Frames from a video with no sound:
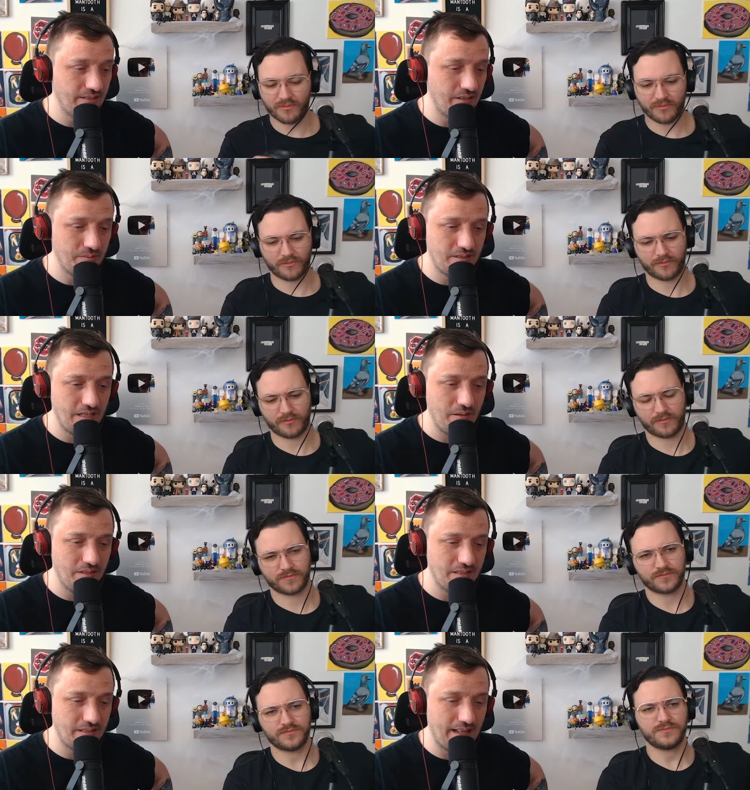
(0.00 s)
Speaker 1: it was
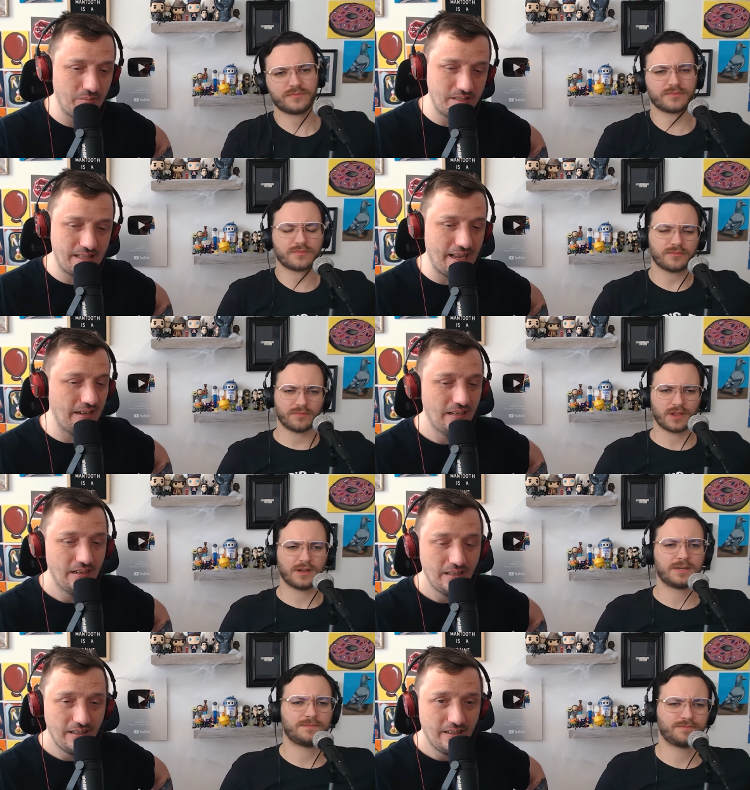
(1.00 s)
demons, and that was that.
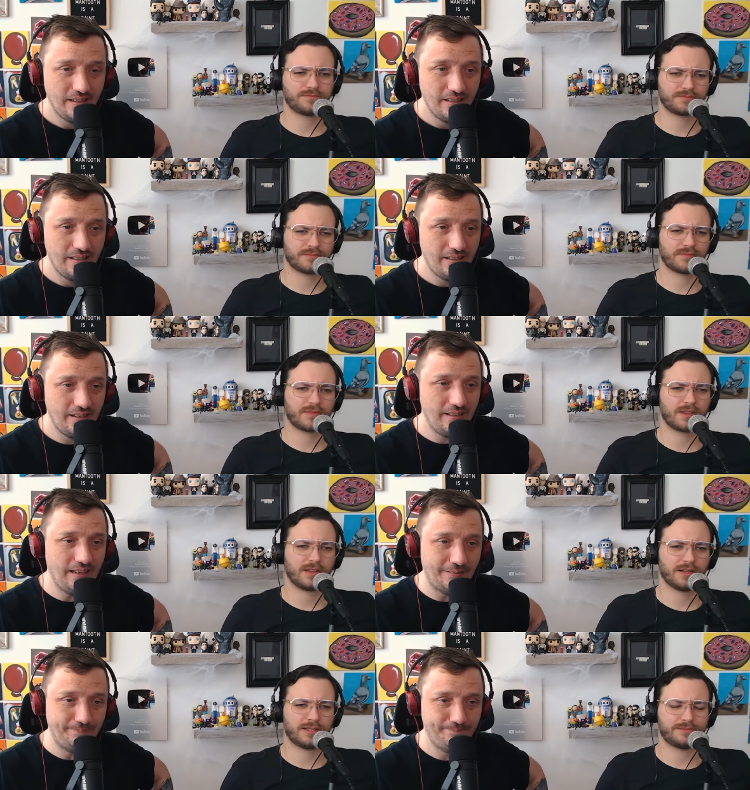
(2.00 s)
Speaker 2: Yeah.
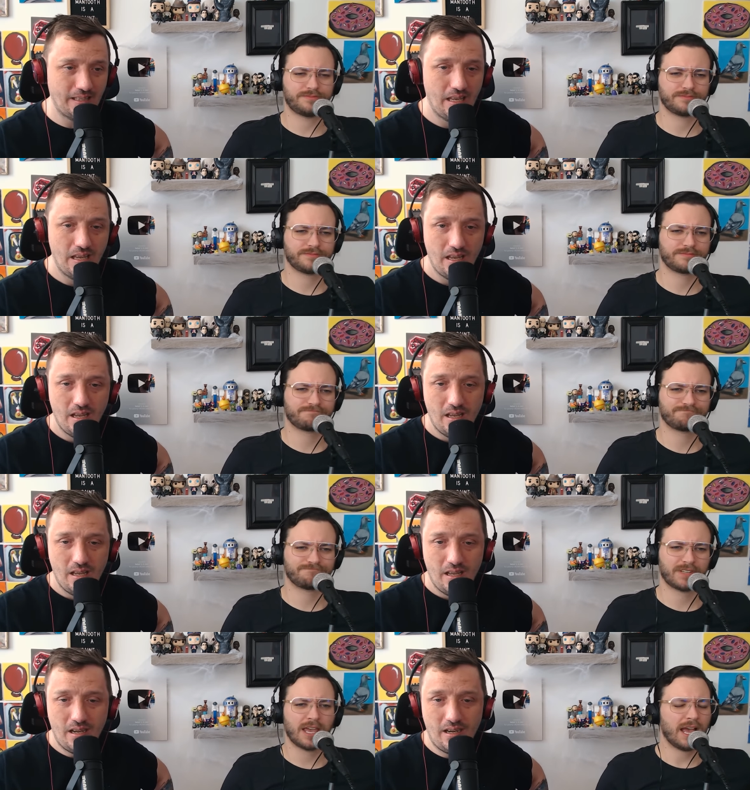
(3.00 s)

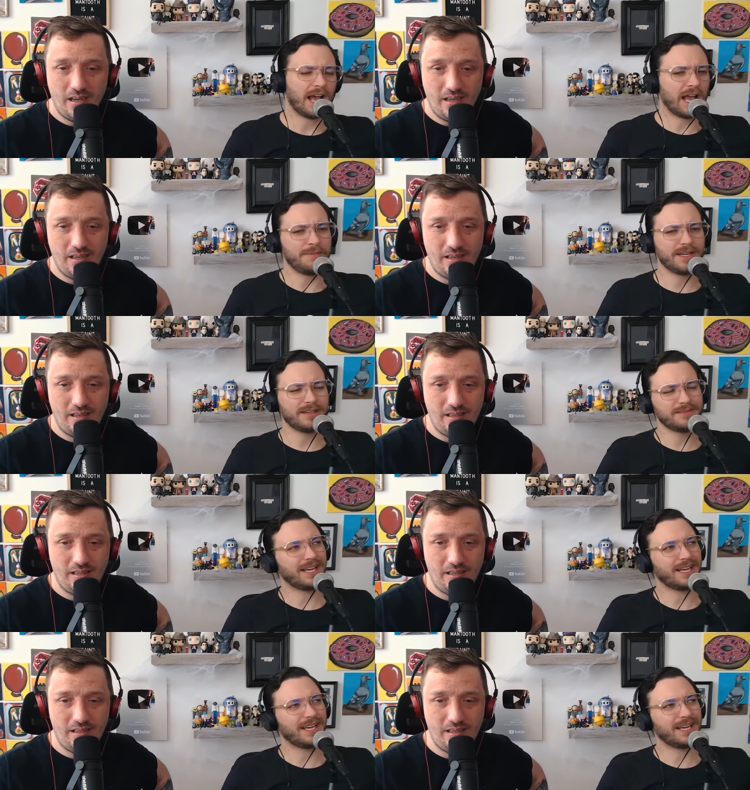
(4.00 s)
Uh, I mean,